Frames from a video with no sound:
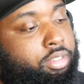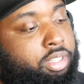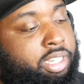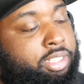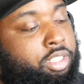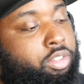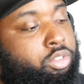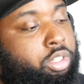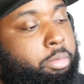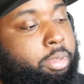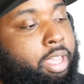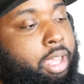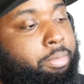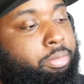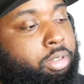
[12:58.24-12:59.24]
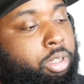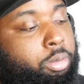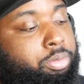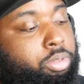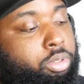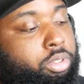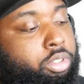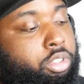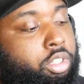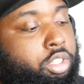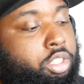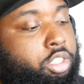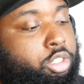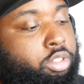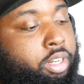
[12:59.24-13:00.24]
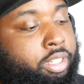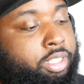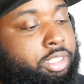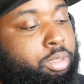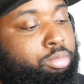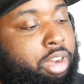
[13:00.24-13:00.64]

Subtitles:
can't tell if he's trying to be half hopeful. He's trying to get some